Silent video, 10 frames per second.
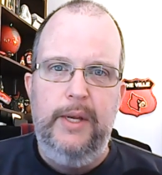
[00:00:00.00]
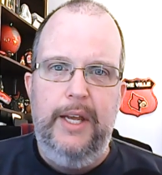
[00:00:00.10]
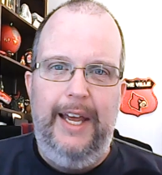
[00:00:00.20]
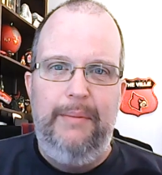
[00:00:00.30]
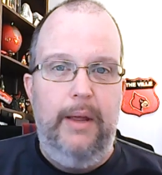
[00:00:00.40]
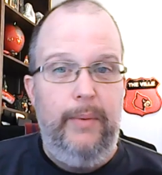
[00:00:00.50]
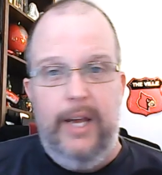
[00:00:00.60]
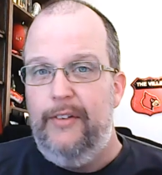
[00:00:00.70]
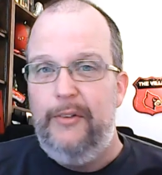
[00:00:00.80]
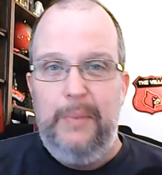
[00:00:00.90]
and maybe
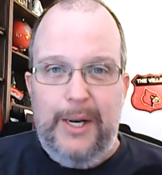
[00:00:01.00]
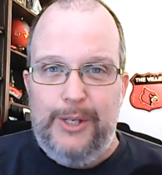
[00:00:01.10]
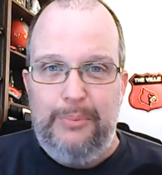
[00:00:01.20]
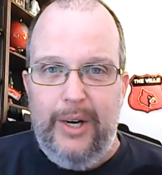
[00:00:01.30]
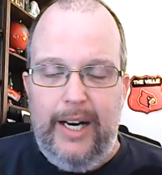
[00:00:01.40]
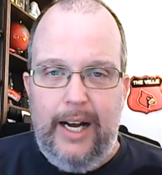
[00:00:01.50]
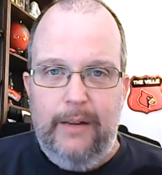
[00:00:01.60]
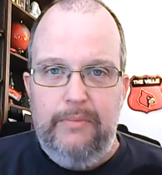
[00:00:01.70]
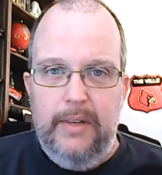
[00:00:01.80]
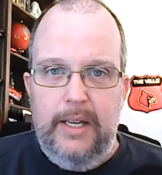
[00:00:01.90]
have everybody spread
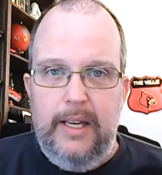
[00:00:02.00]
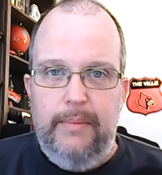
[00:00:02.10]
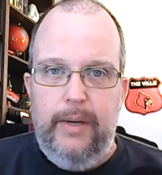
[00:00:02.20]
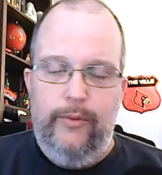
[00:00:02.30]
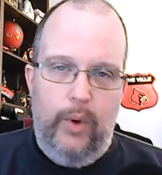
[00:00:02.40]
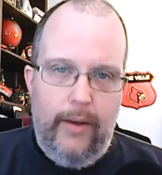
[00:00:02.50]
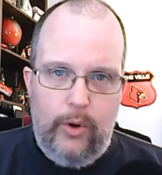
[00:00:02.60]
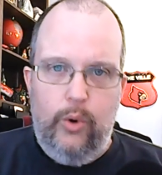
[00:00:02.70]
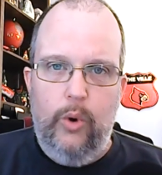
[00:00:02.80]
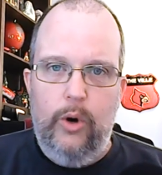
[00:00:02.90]
out. But if we have a
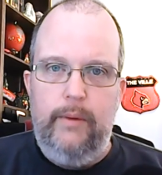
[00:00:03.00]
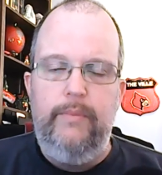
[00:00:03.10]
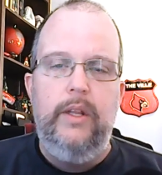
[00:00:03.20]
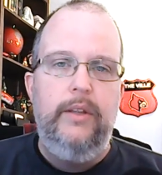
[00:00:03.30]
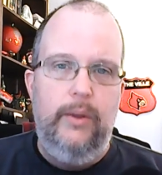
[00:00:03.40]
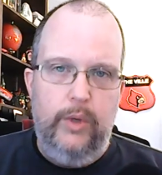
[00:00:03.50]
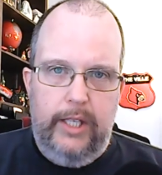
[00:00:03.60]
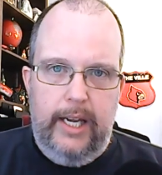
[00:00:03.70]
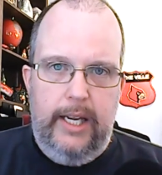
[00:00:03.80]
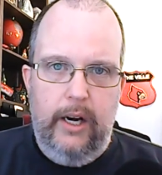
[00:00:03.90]
quorum, then we'll
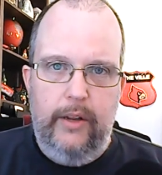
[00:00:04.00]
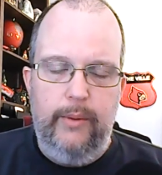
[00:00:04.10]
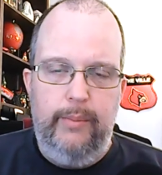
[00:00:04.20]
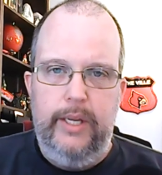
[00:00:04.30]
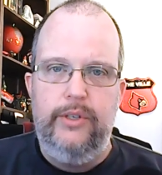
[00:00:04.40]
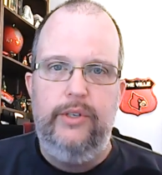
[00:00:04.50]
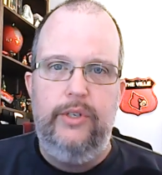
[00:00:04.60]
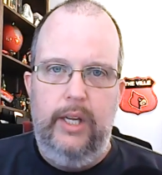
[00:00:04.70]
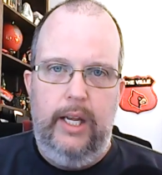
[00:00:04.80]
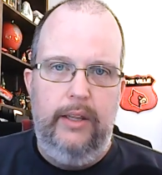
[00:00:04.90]
take care of the
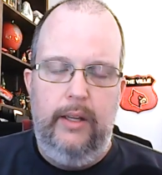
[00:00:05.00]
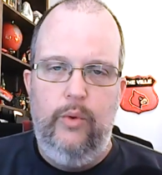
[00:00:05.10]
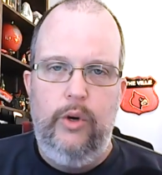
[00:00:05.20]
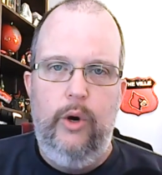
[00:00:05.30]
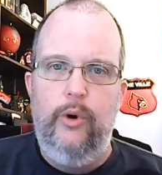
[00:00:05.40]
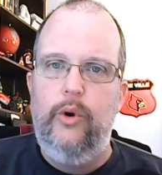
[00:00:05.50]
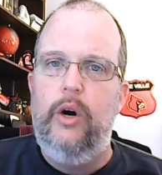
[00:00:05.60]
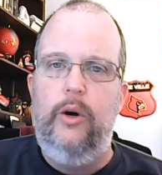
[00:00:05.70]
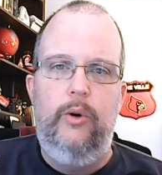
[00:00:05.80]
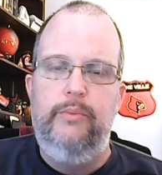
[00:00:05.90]
business, and then we'll go to our
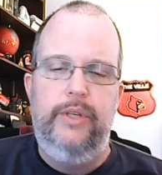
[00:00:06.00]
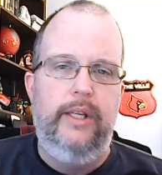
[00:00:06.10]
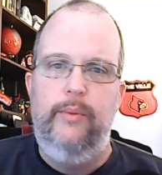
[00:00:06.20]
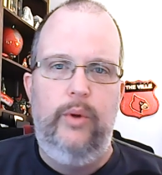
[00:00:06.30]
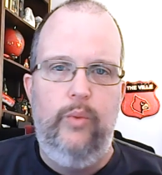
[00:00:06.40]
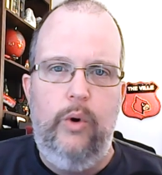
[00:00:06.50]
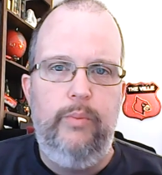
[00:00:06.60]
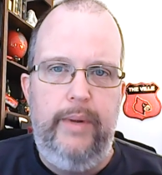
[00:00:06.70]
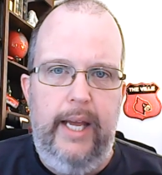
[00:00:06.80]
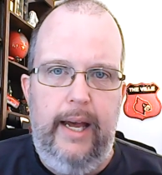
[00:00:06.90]
homes, and then we
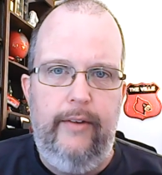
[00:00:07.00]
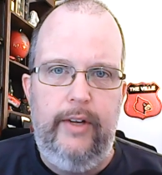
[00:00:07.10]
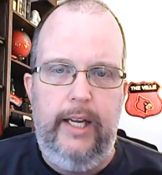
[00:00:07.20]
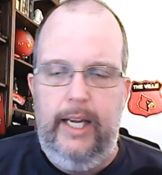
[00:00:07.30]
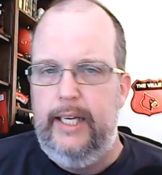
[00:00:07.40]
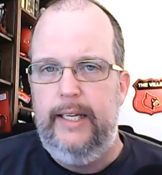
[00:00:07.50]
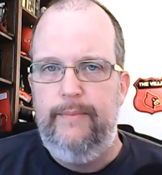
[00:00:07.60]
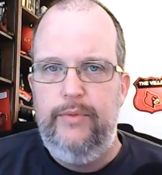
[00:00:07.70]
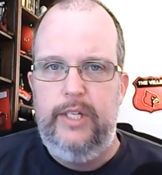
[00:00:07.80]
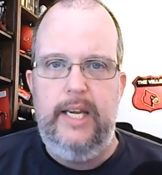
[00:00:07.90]
won't be having any
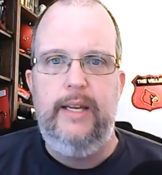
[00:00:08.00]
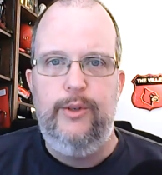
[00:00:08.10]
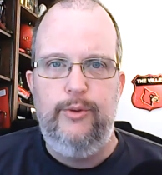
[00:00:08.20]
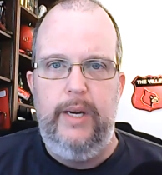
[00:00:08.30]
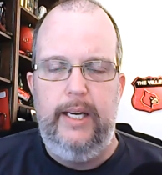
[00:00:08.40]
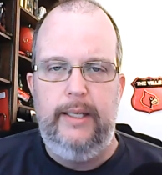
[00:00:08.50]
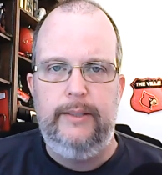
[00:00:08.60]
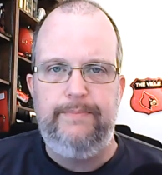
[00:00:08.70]
deacons meetings.